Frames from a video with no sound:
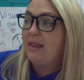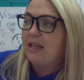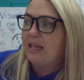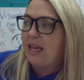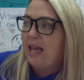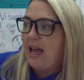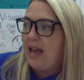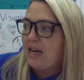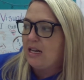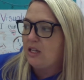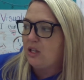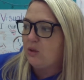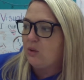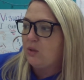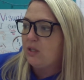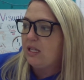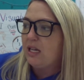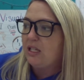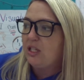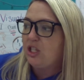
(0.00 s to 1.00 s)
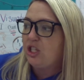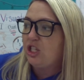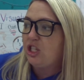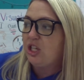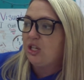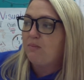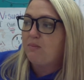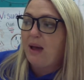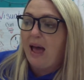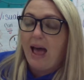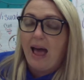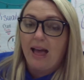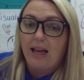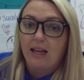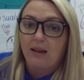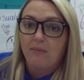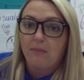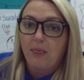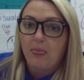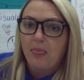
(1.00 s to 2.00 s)
the candles and stood
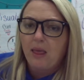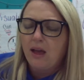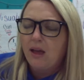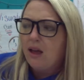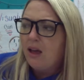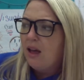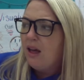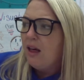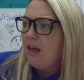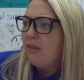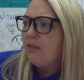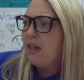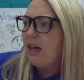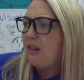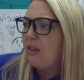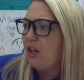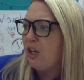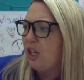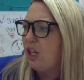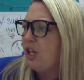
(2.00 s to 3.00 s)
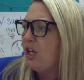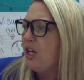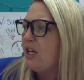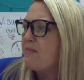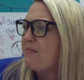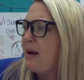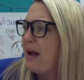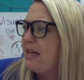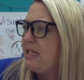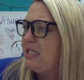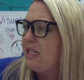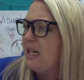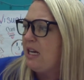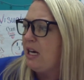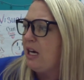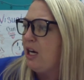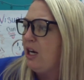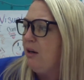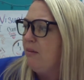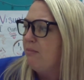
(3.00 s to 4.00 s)
back. They look good, my
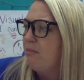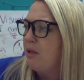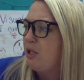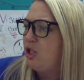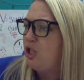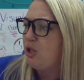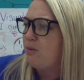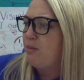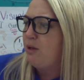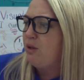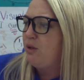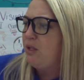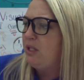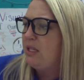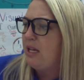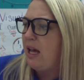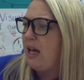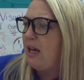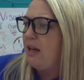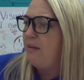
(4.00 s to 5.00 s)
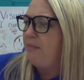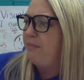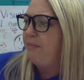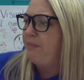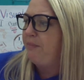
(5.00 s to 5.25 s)
dear, Mr. Moose said.